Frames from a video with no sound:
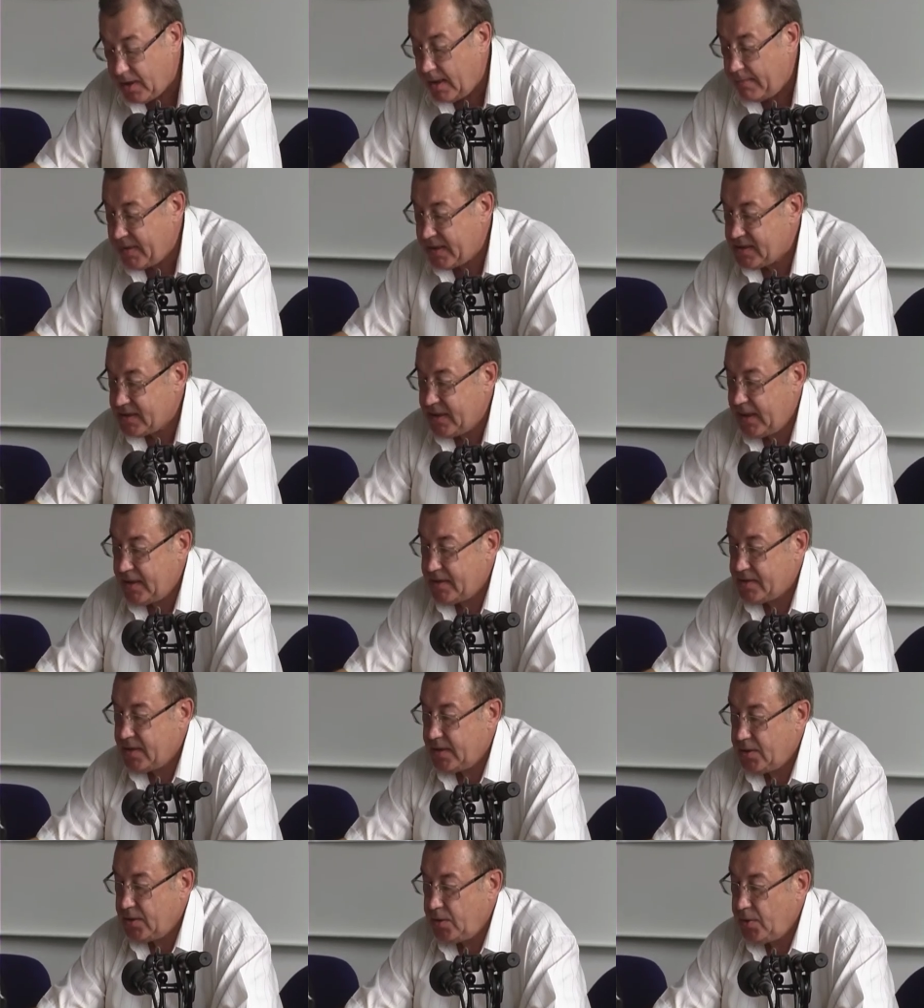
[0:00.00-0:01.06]
I must say
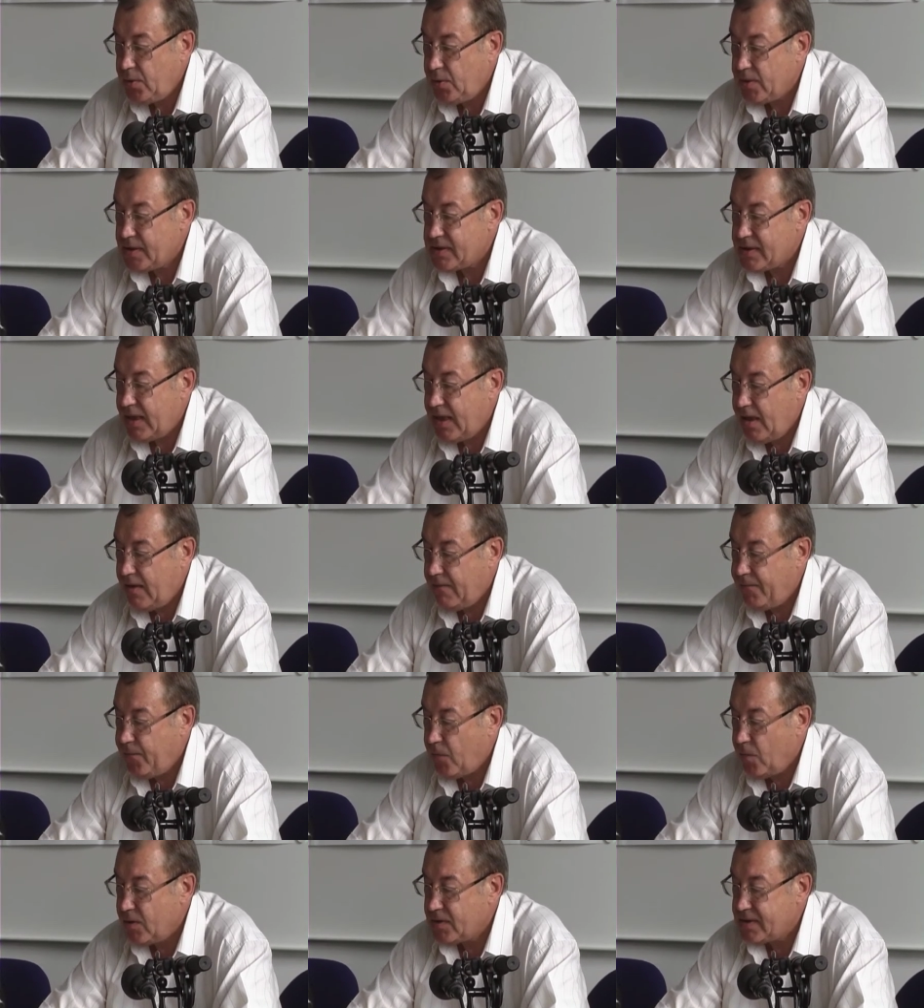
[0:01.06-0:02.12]
that US Air
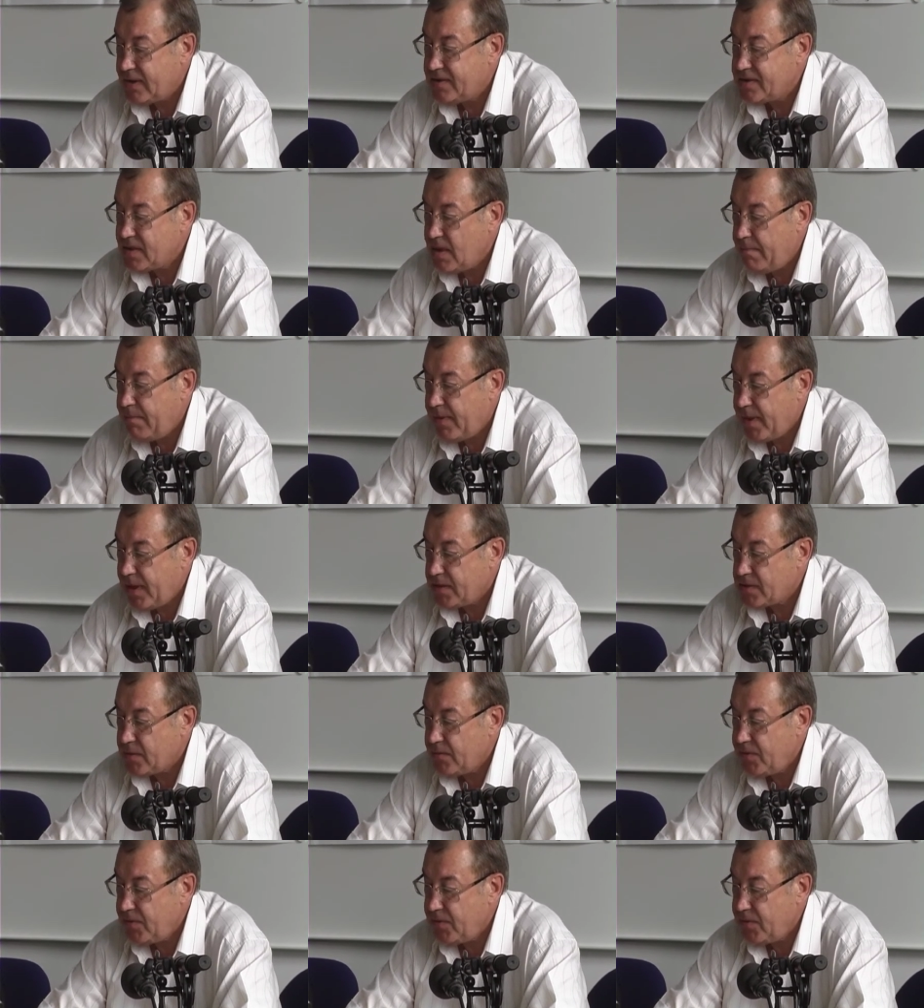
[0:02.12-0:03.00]
Force and submarines